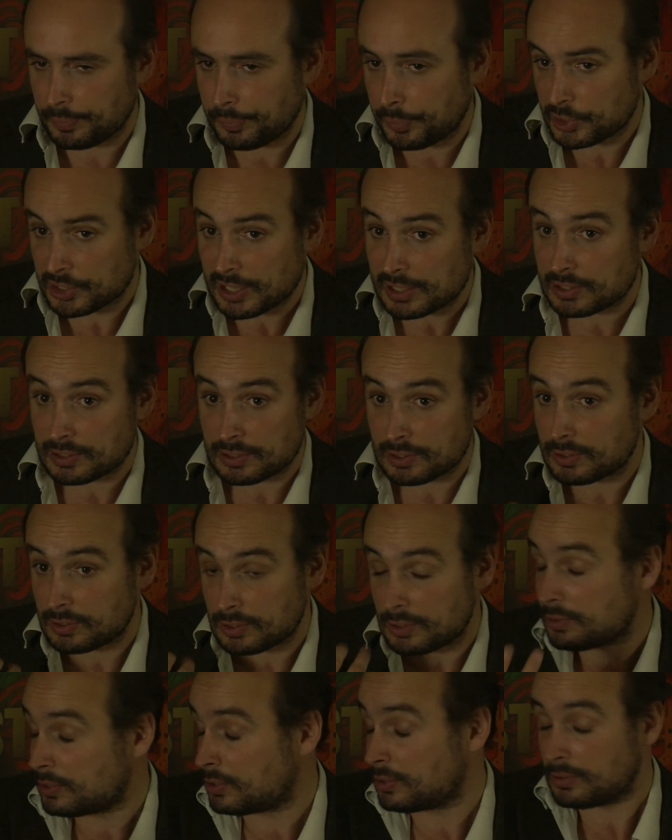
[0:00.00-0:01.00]
push that
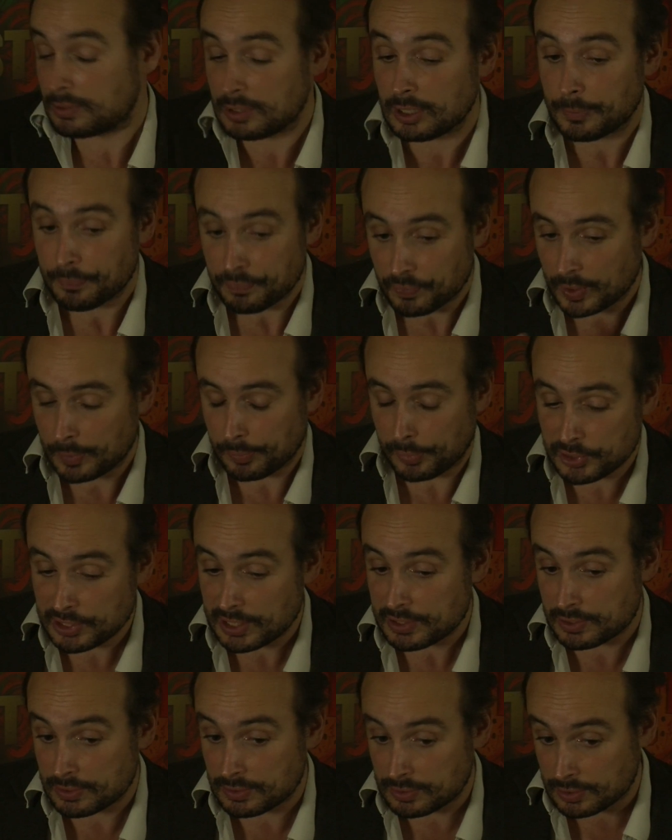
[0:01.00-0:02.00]

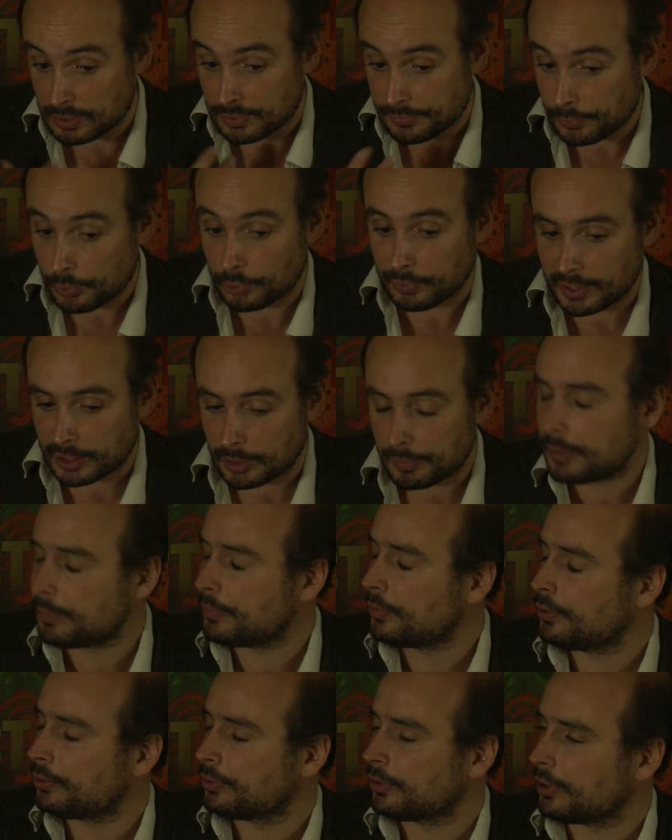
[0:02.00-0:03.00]
to the foreground a bit
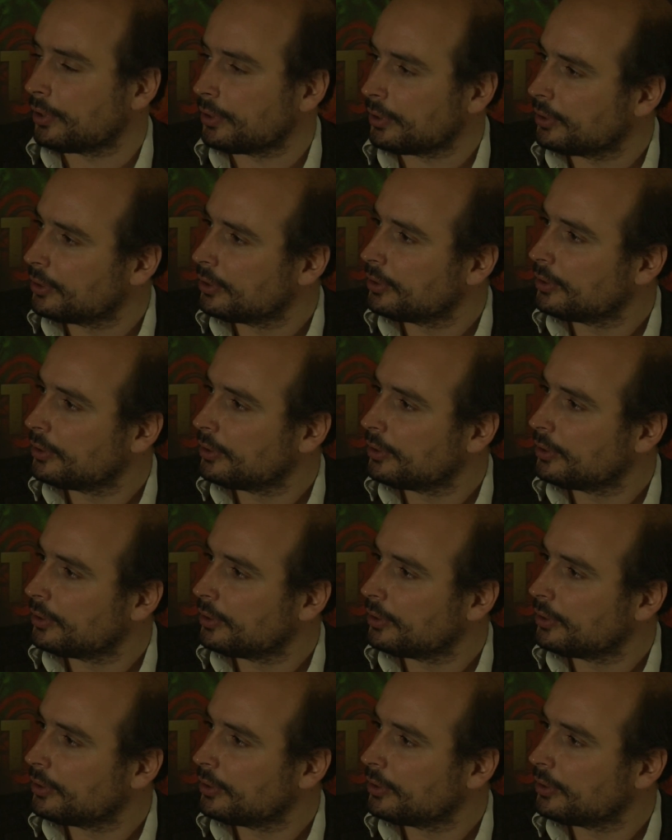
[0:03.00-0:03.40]
more, really.